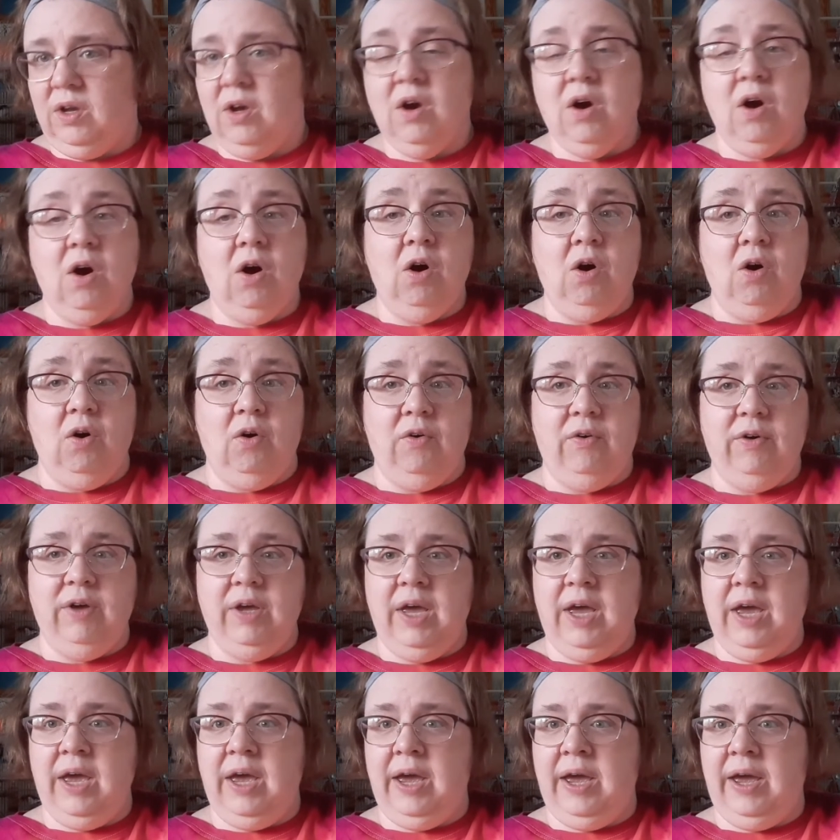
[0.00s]
oh,
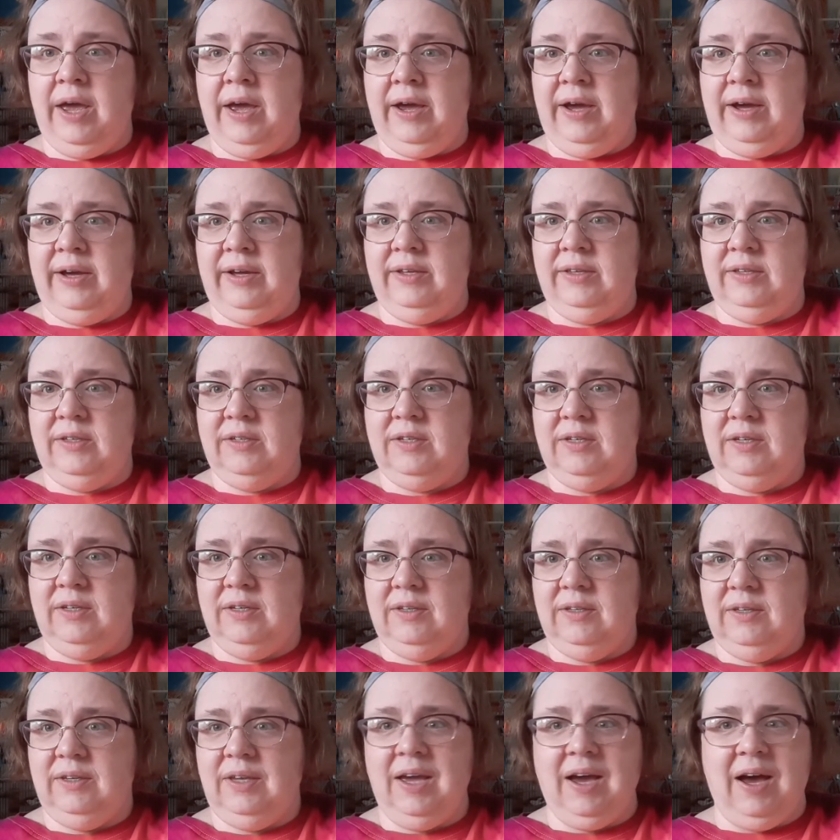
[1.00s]
and
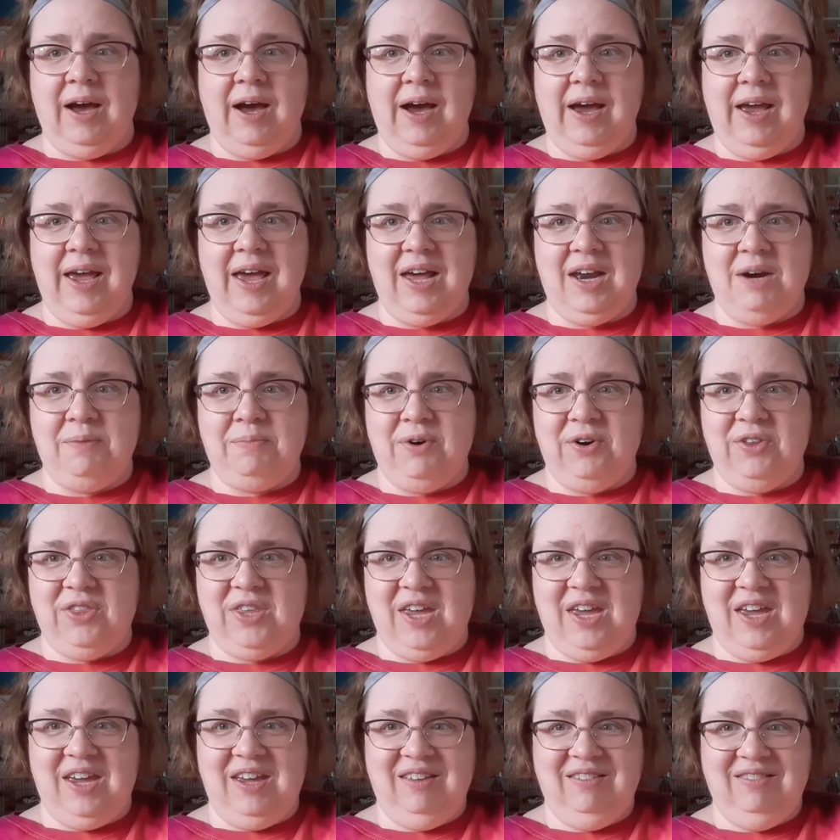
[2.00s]
yeah, I had a
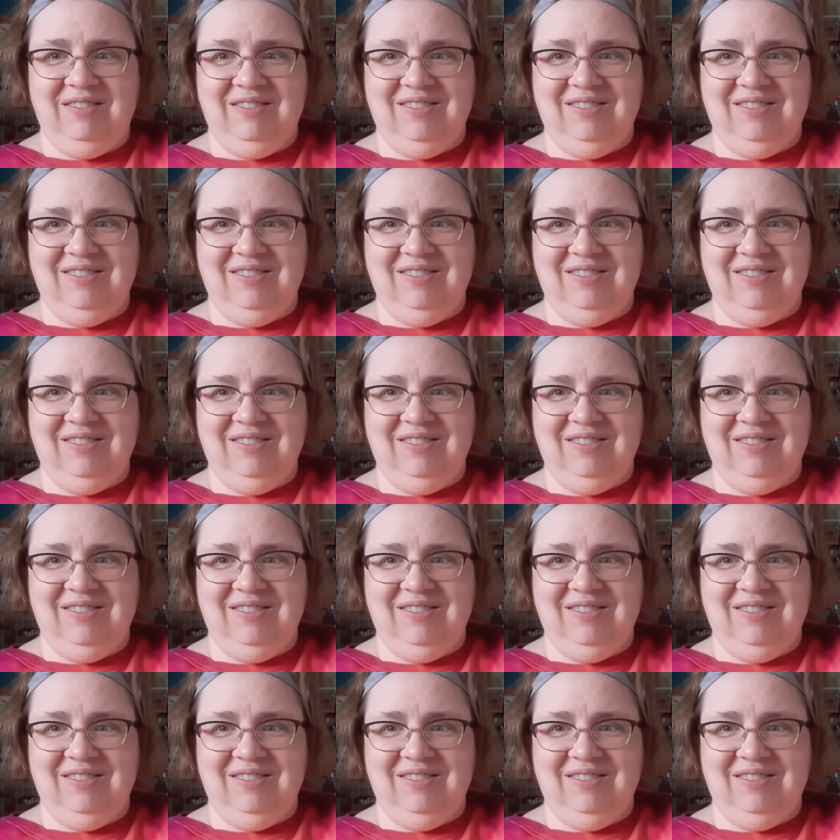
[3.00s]
birthday